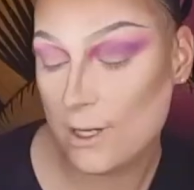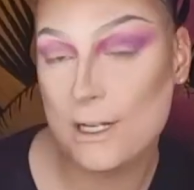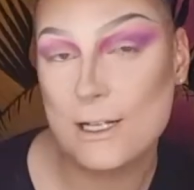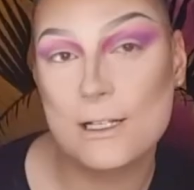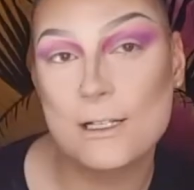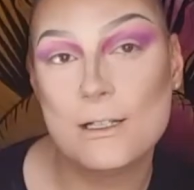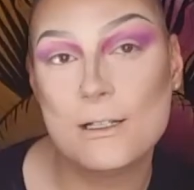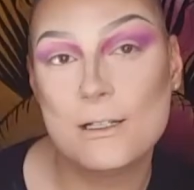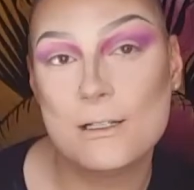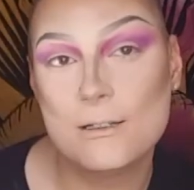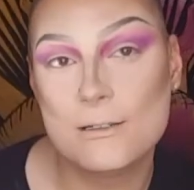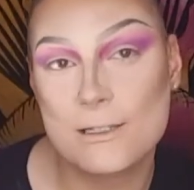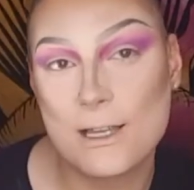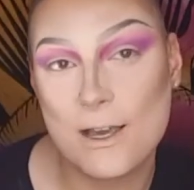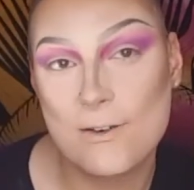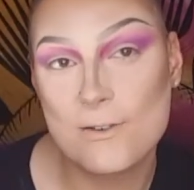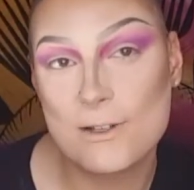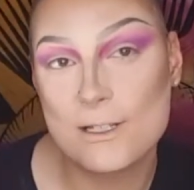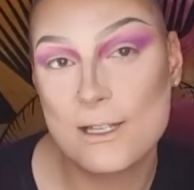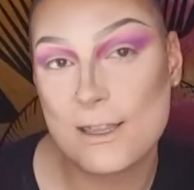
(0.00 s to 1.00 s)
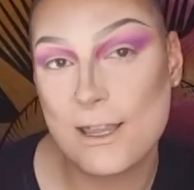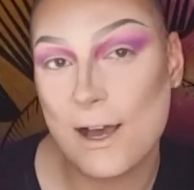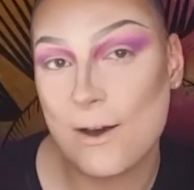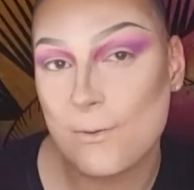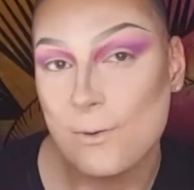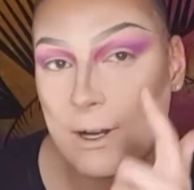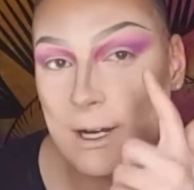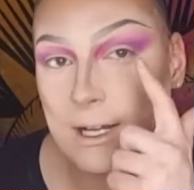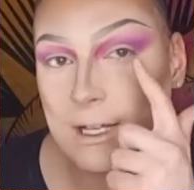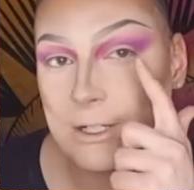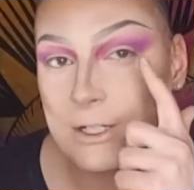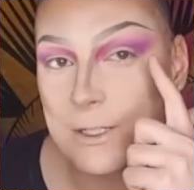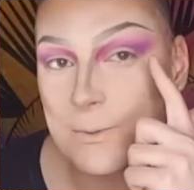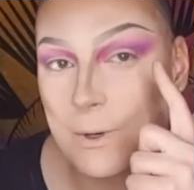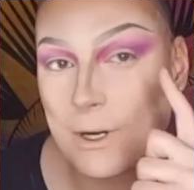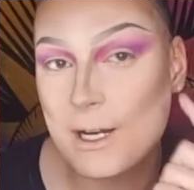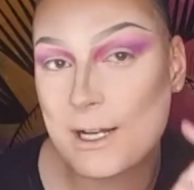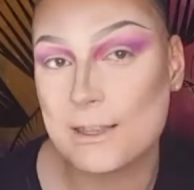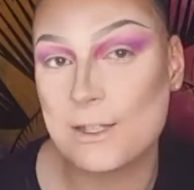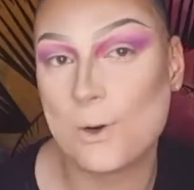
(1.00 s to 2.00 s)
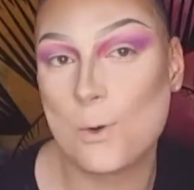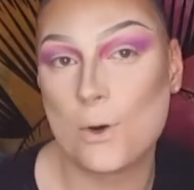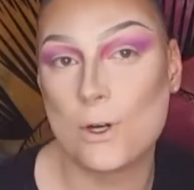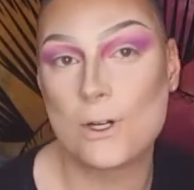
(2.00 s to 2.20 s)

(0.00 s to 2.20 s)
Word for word: We're gonna dive into that one and just put it at the